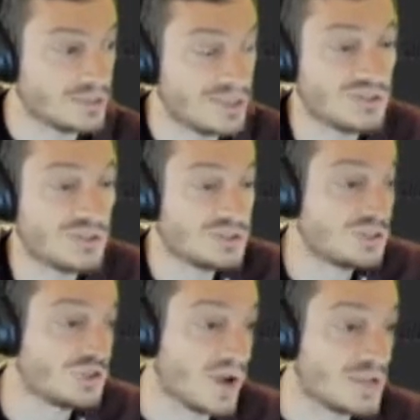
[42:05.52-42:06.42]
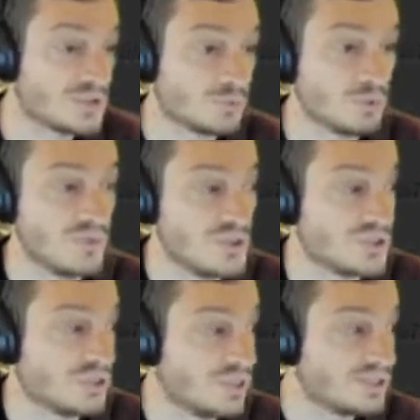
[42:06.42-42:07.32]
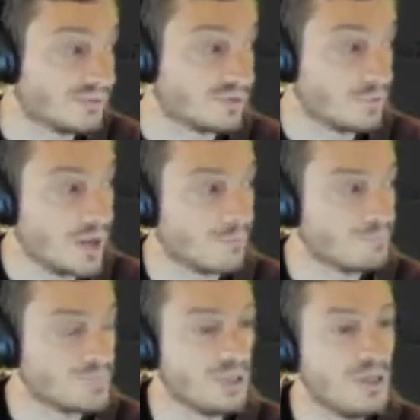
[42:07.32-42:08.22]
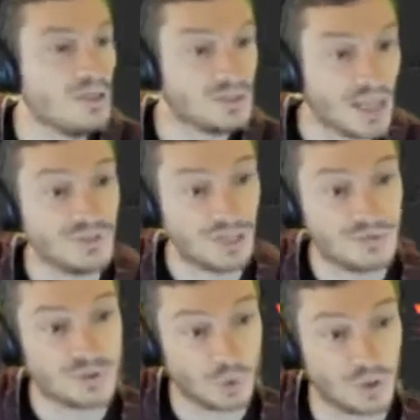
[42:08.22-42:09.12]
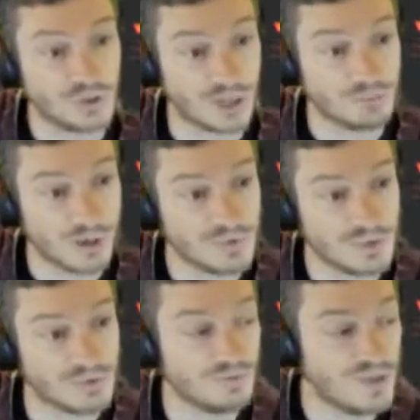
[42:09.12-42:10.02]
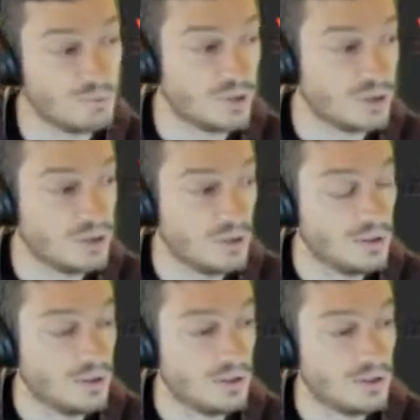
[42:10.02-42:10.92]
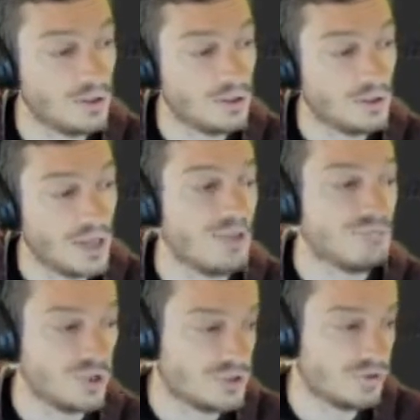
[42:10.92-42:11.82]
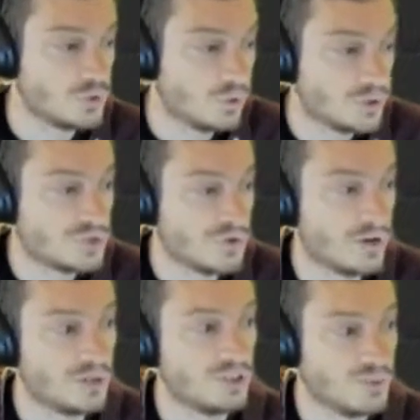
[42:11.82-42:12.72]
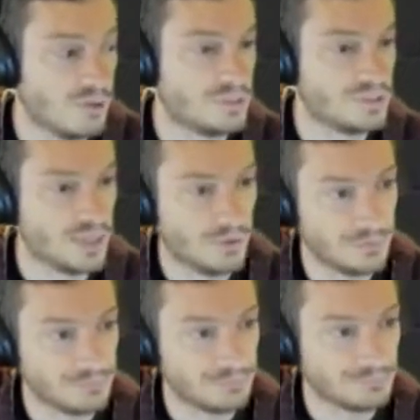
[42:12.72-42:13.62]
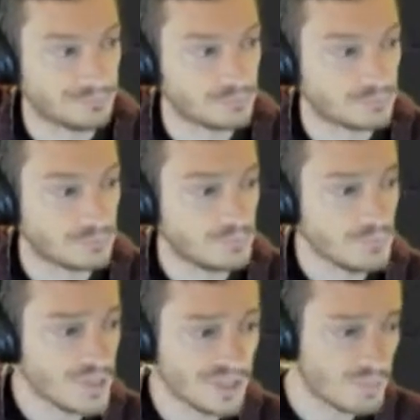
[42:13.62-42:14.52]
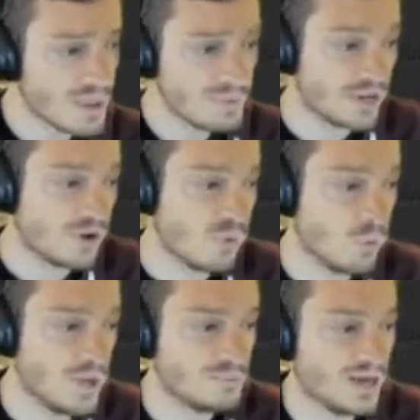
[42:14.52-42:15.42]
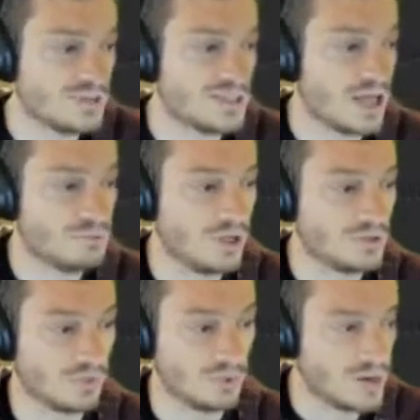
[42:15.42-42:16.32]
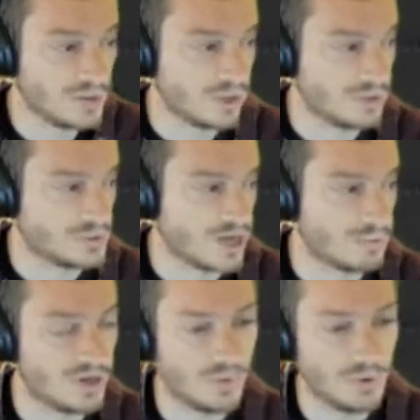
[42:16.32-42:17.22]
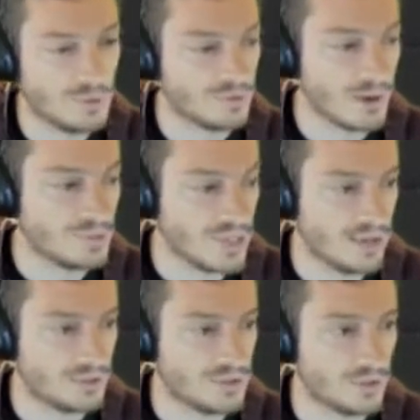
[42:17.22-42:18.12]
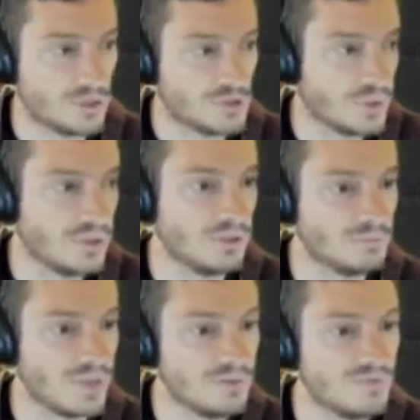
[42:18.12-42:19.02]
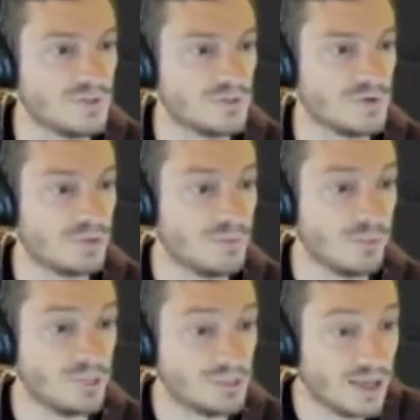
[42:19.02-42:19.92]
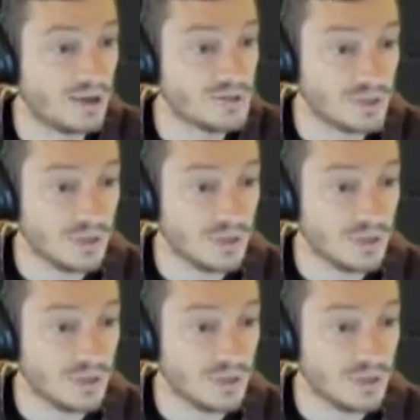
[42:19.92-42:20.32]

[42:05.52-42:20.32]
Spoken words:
It's just addressed or provisioned in a different way. Cloud native storage on premises with VMware and Pure Service Orchestrator in the public cloud. Now, maybe I don't want my Cloud Block Store running all the time. I don't want to be replicating to it, because one of the benefits around the public cloud is that